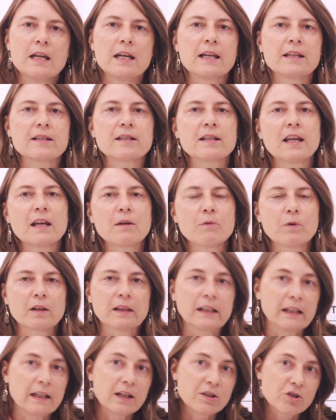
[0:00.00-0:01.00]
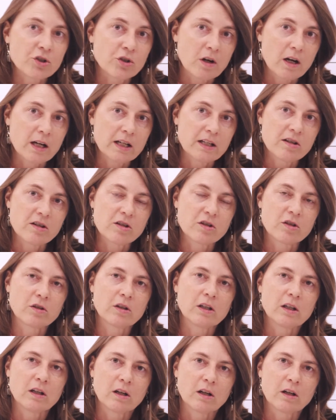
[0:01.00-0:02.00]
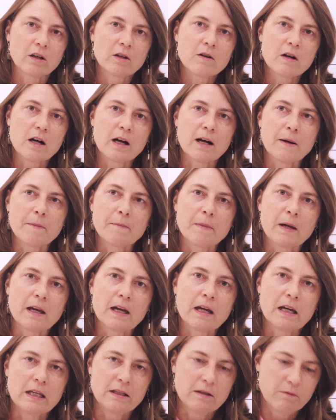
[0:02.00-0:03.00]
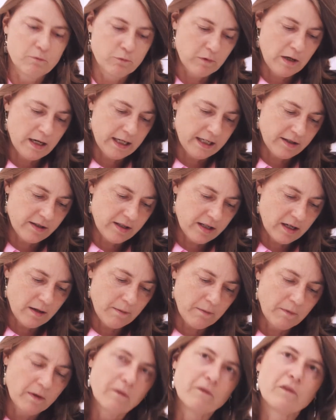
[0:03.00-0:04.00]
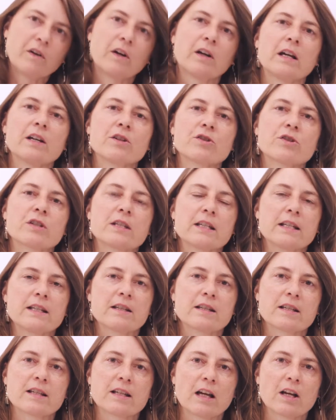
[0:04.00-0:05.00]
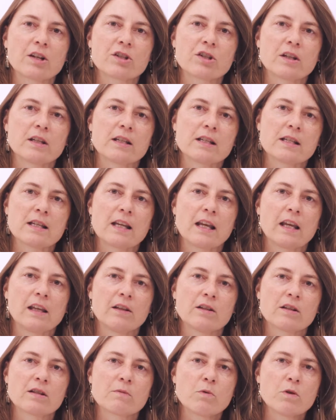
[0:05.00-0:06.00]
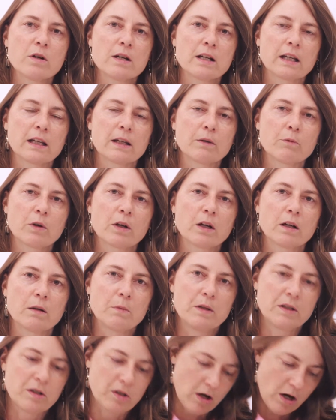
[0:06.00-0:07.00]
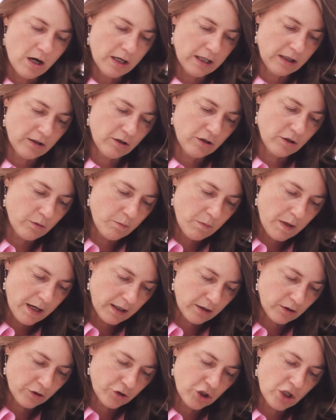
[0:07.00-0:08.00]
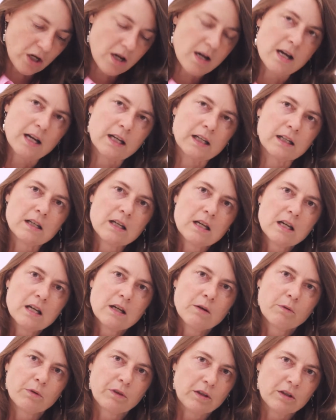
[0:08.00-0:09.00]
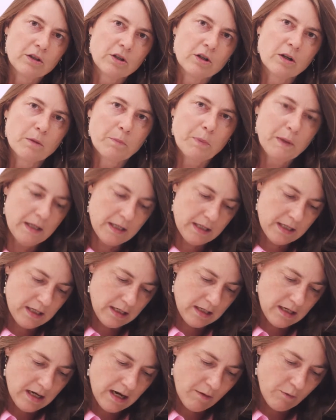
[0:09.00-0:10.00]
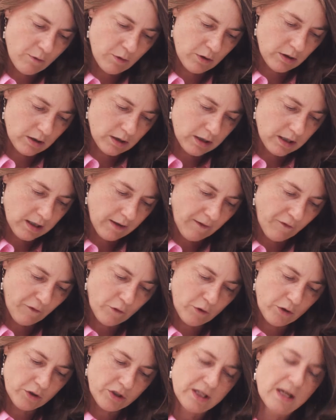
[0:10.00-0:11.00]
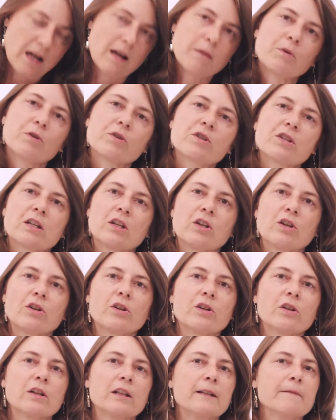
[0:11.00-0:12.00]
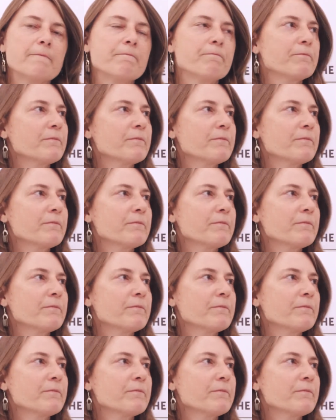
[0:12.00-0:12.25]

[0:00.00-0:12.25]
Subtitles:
And today we're at the Angerotti studio running some very interesting discussions. And this morning we're going to be talking to Michael John with the European Network for Cybersecurity.